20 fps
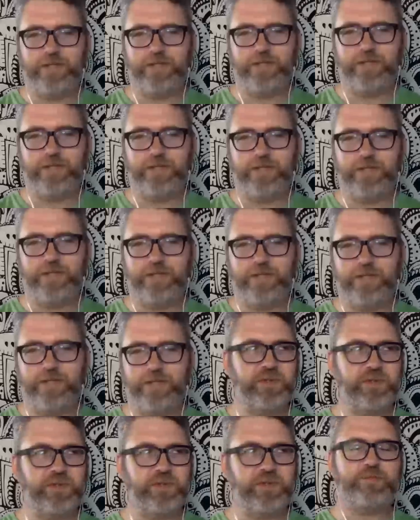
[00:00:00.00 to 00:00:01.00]
Thank you so much,
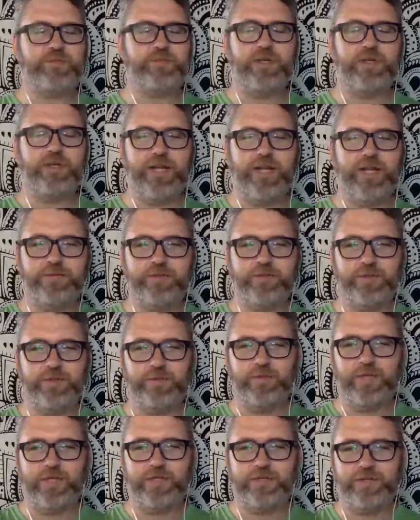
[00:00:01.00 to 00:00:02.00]
Elizabeth. It's been an
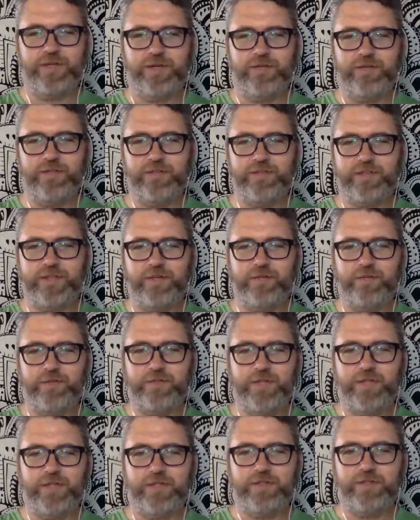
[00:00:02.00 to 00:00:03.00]
absolute pleasure having this
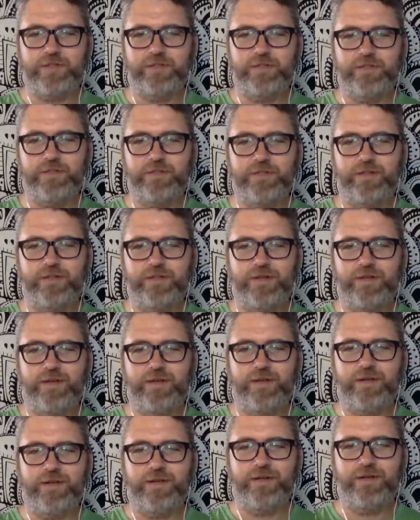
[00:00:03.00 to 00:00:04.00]
conversation.
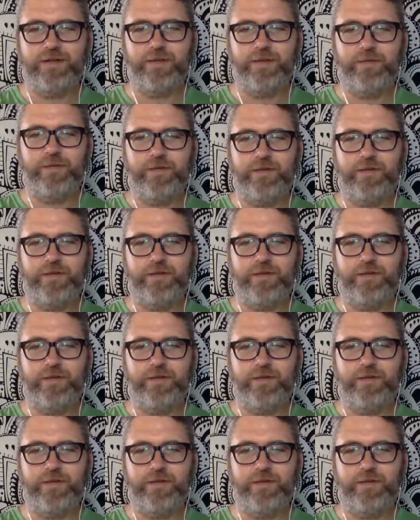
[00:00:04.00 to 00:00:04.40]
Uh,